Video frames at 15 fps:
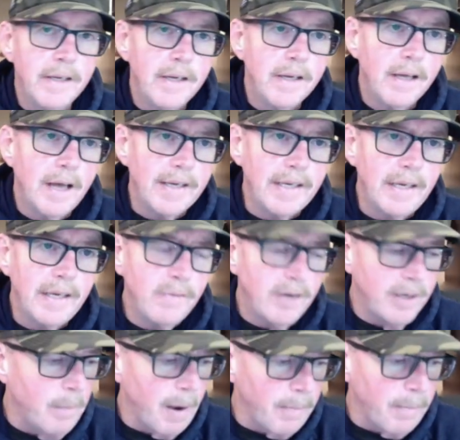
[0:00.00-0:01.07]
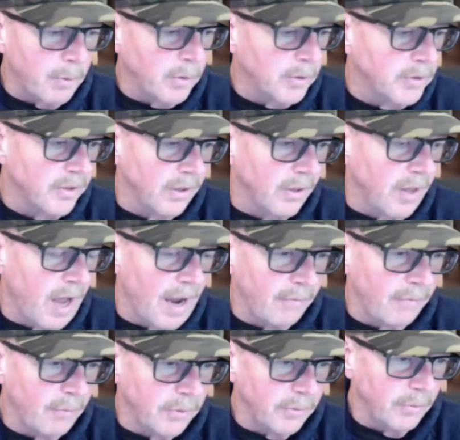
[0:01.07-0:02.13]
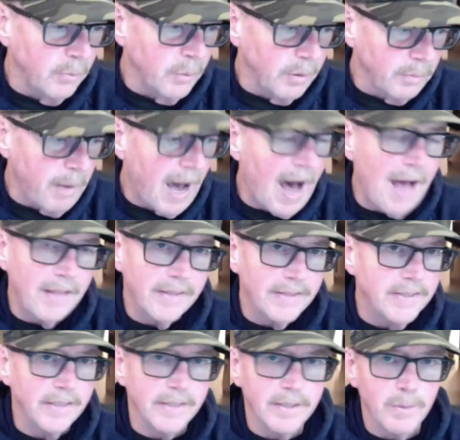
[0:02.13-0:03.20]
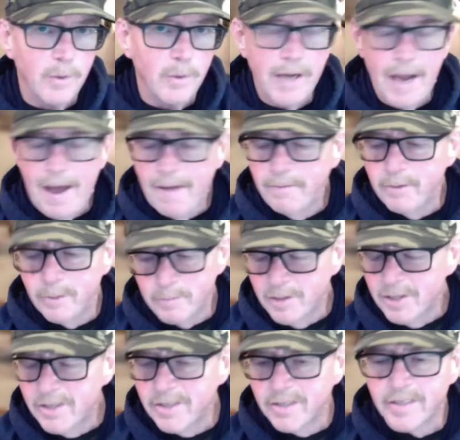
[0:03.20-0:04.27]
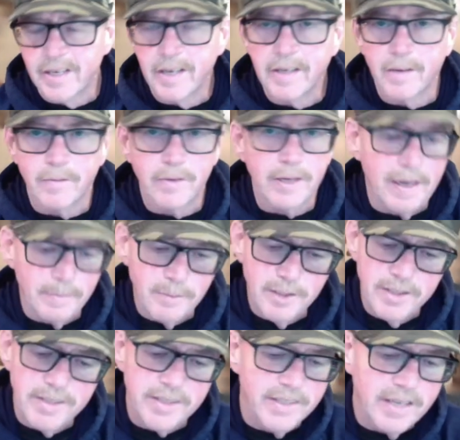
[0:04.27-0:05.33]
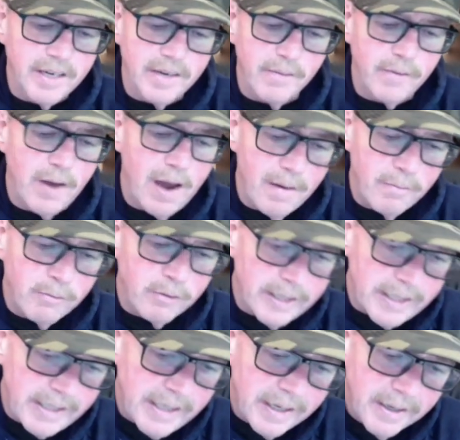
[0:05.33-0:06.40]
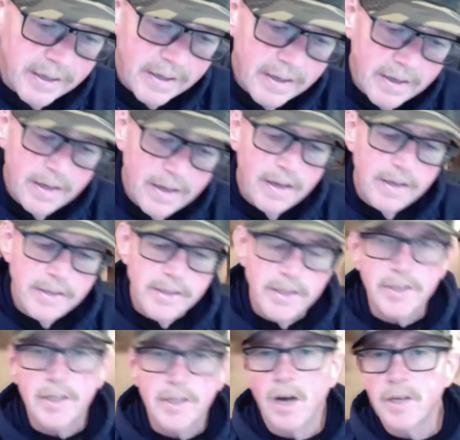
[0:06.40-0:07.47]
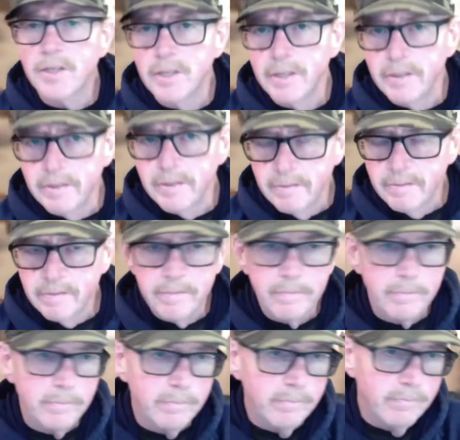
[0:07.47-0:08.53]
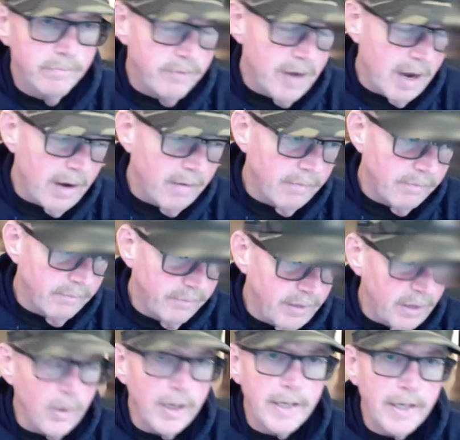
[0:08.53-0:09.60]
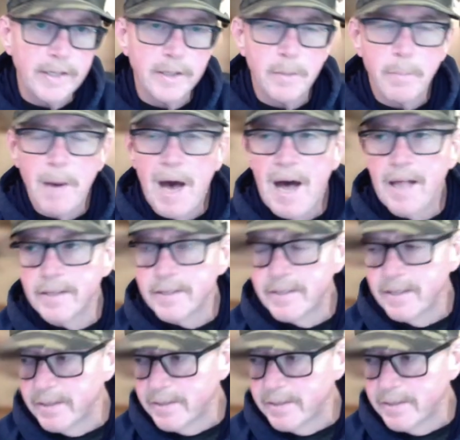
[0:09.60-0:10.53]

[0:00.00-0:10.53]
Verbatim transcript: like even in my personal life with with politics and what have you. I'm just sick of it. I'm just sick of every discussion uh, veering into politics